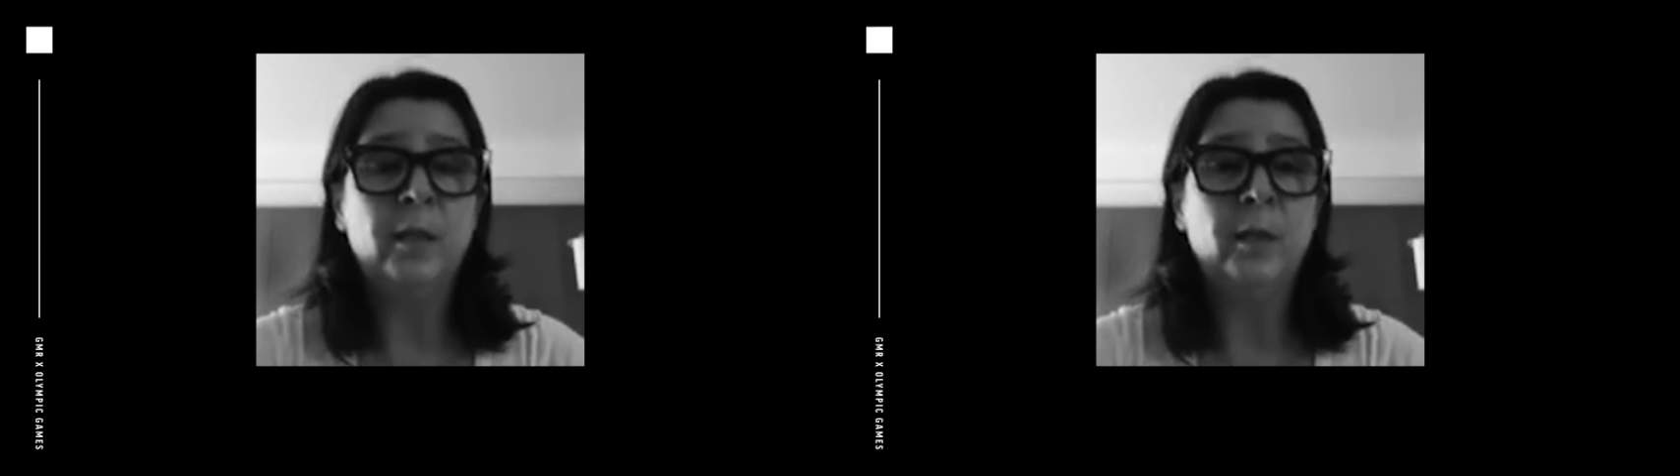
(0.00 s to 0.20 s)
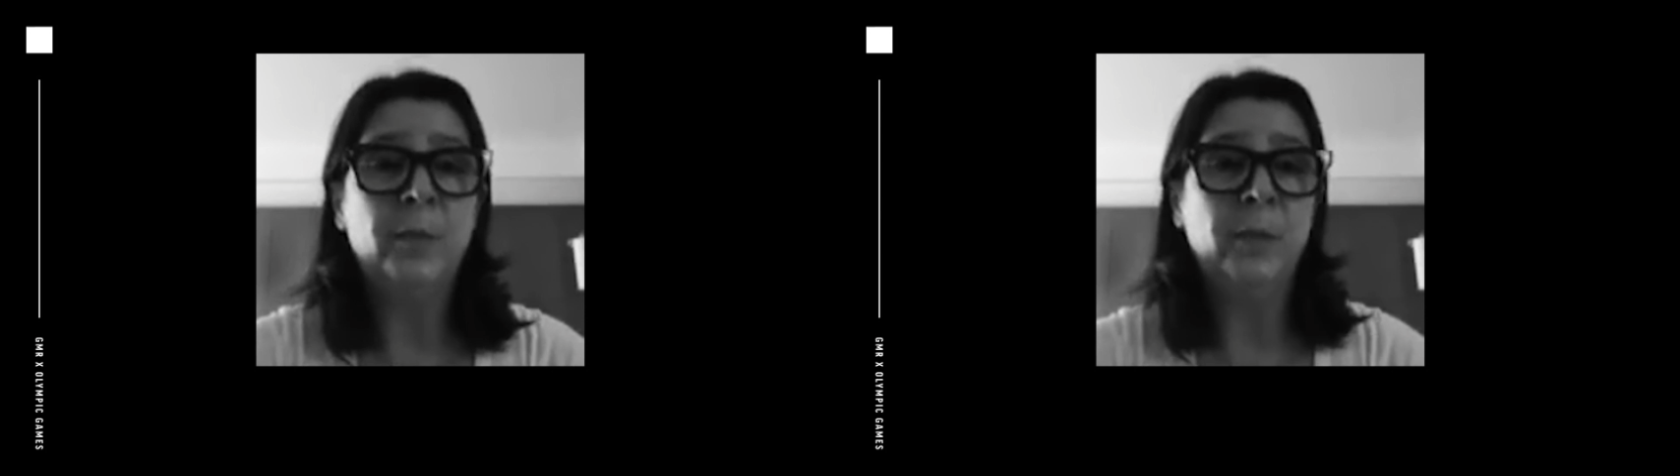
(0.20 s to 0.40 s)

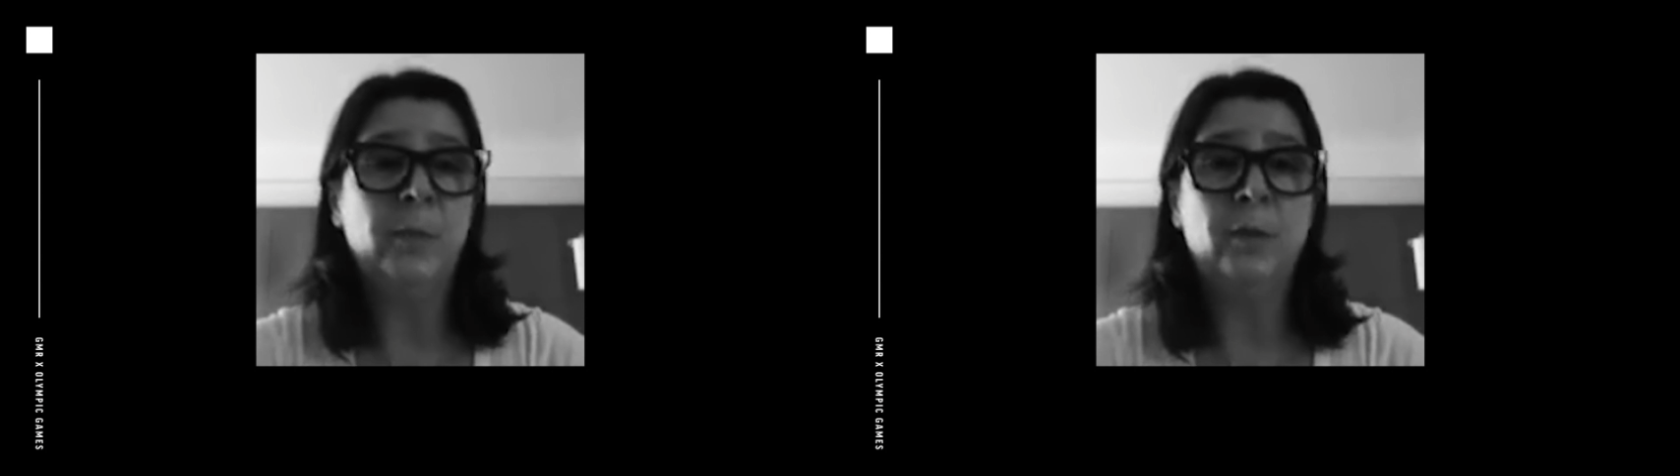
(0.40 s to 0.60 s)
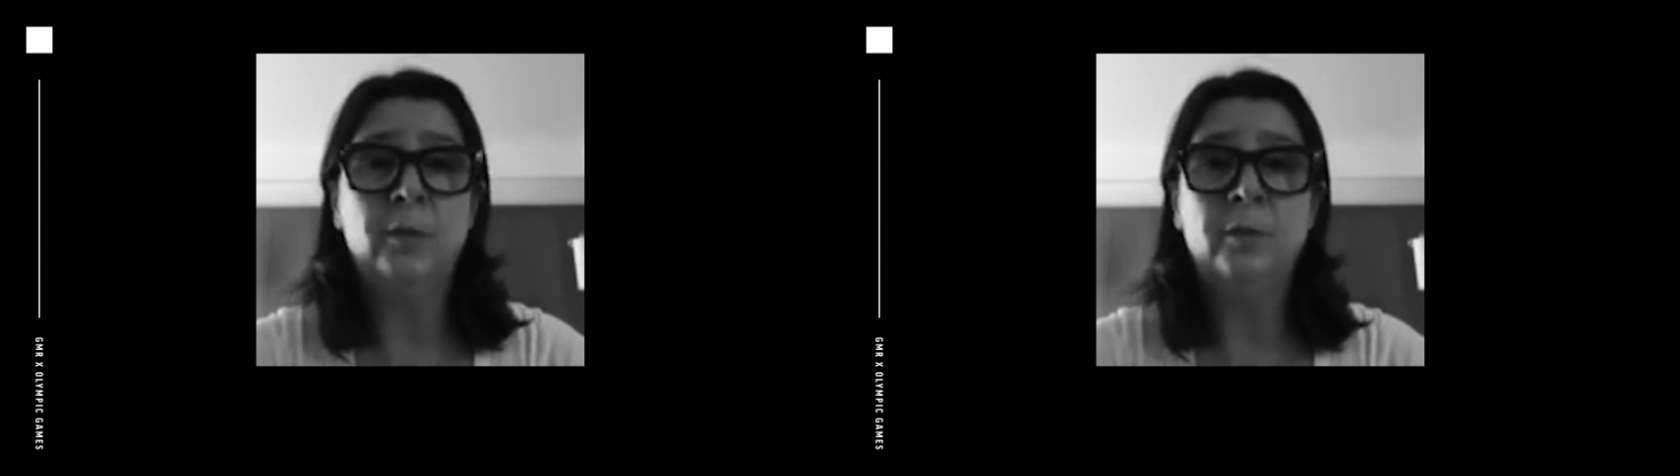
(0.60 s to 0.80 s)

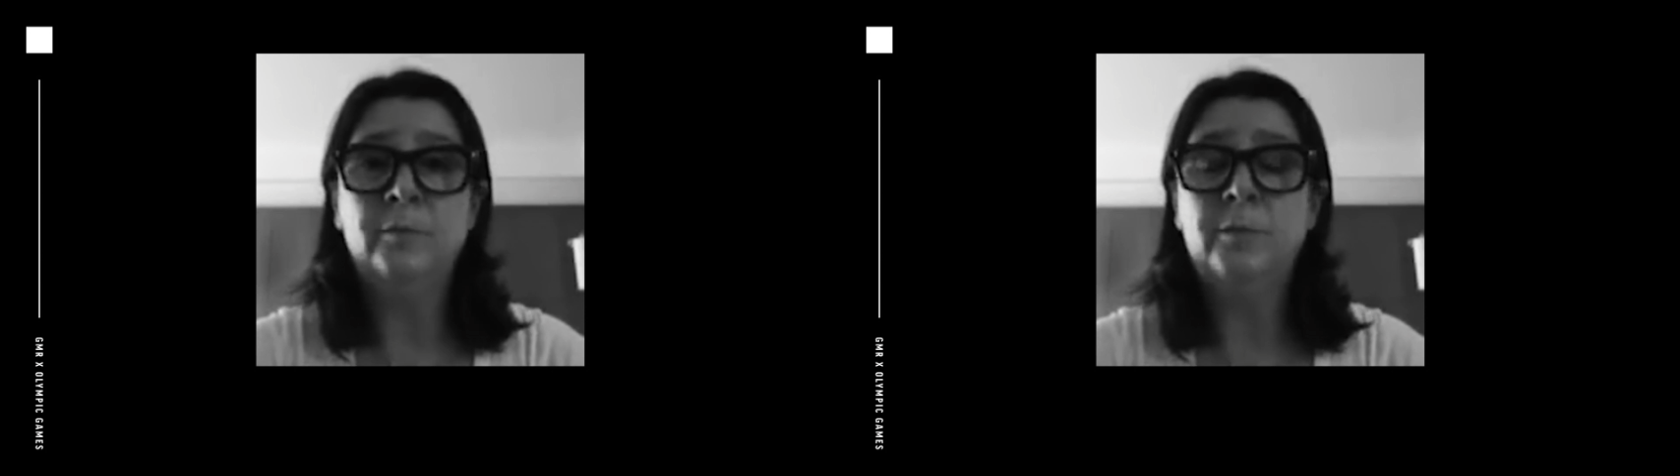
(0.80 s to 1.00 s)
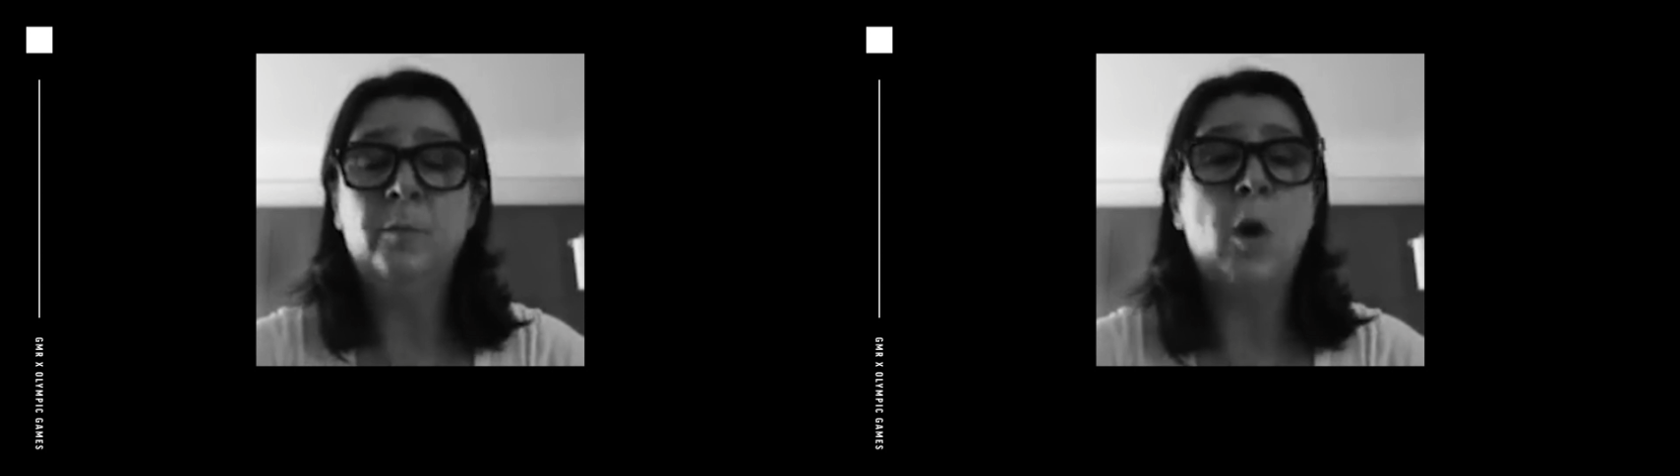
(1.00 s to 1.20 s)
people
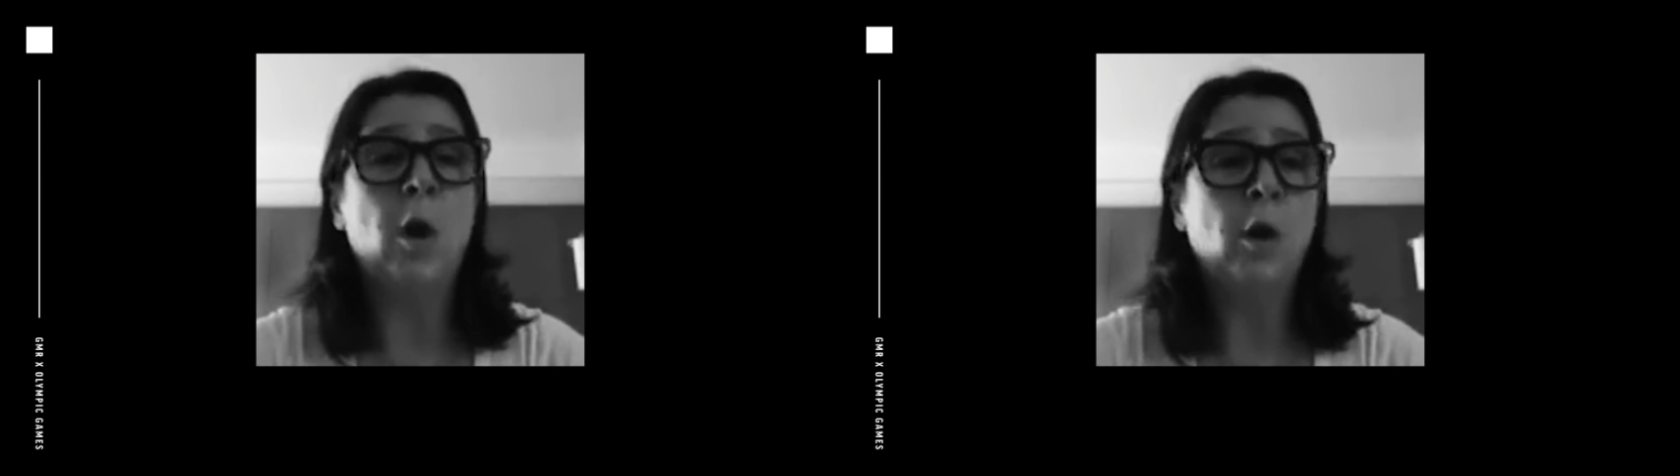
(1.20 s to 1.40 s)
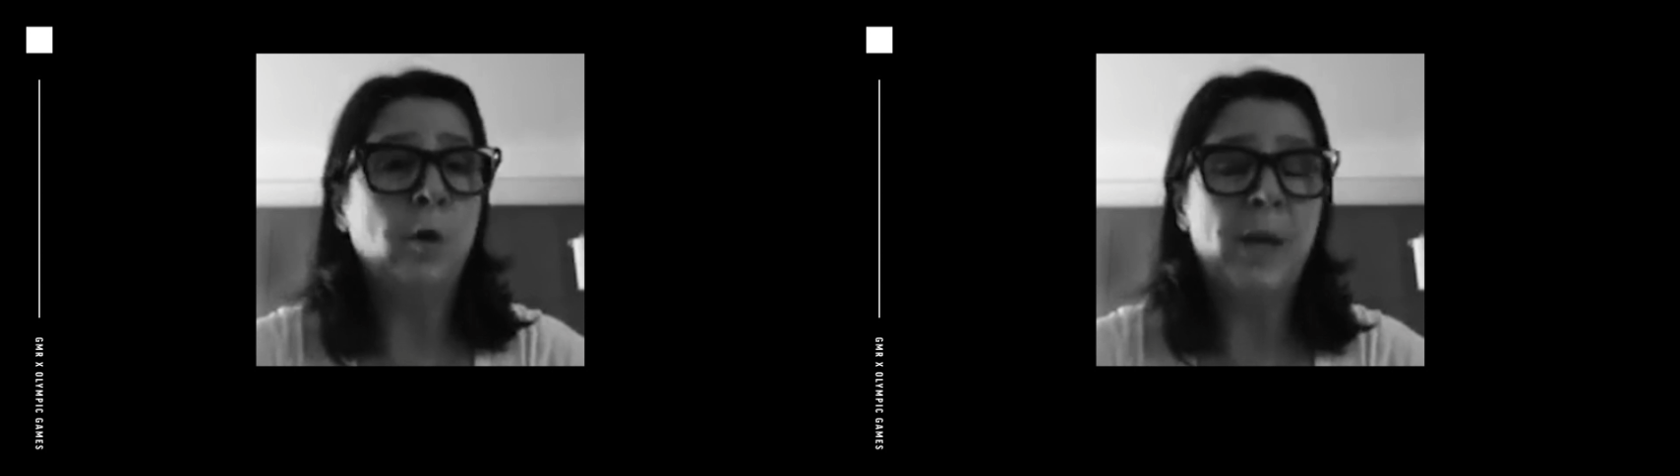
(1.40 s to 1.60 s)
from
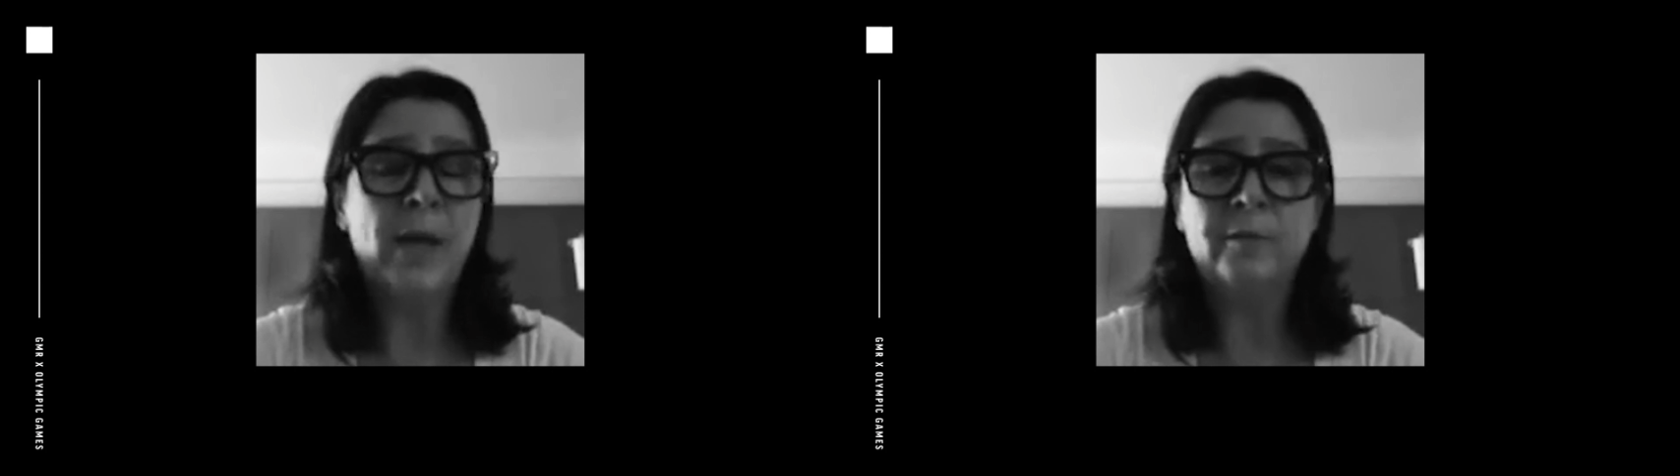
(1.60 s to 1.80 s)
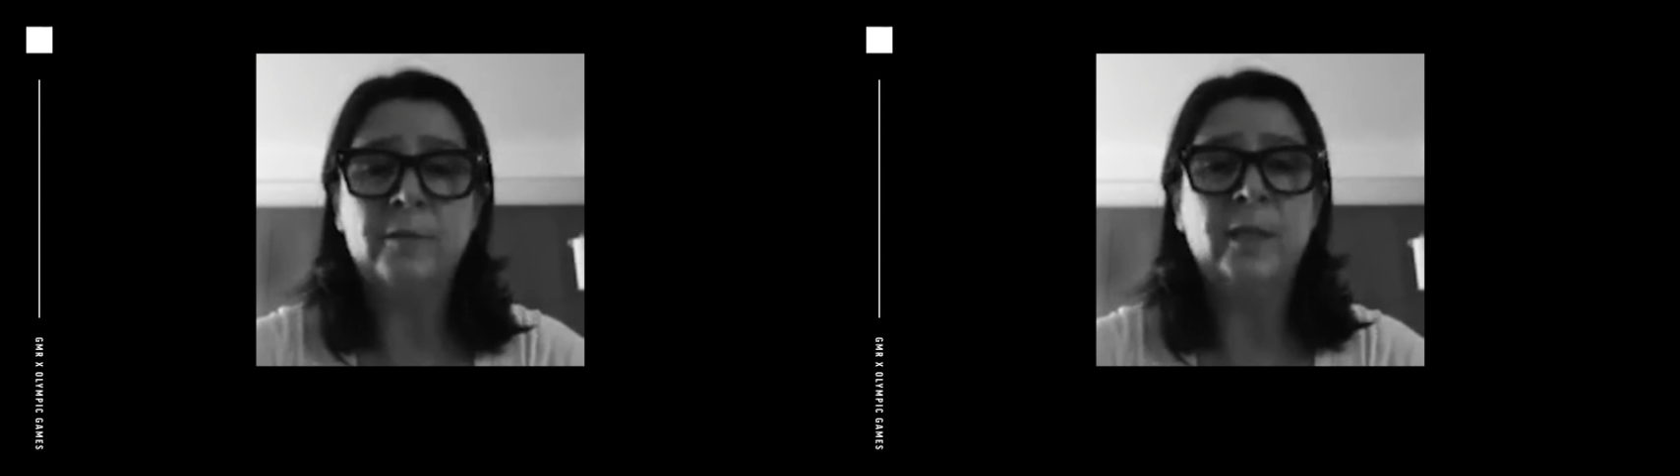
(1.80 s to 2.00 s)
all
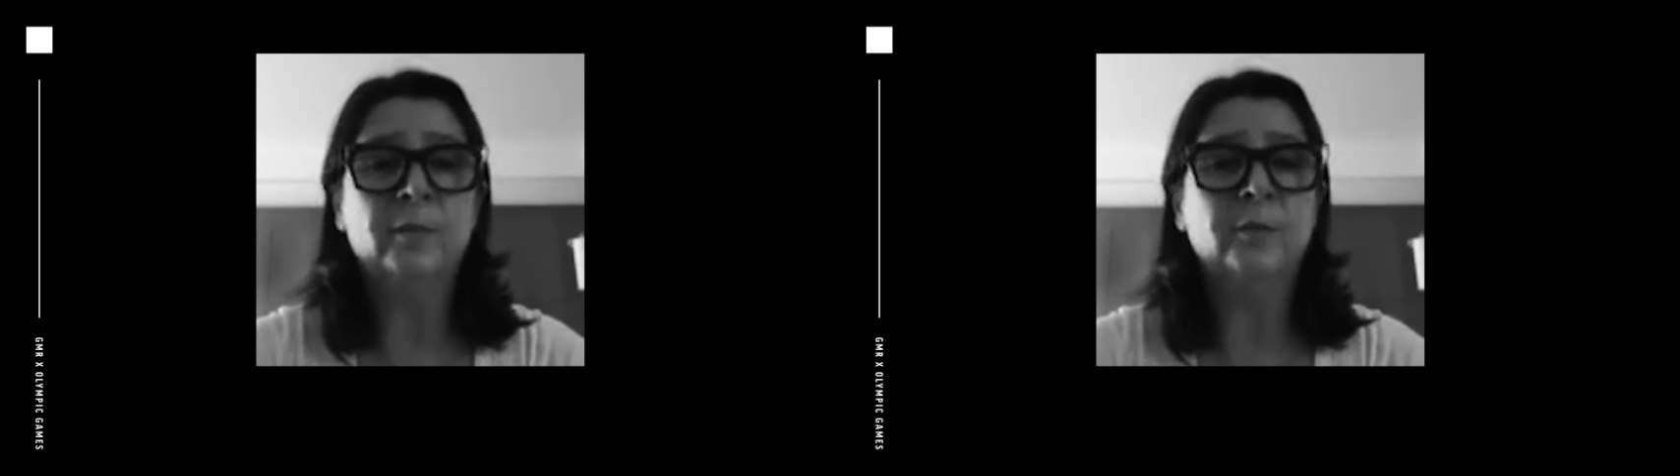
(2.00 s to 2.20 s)
backgrounds,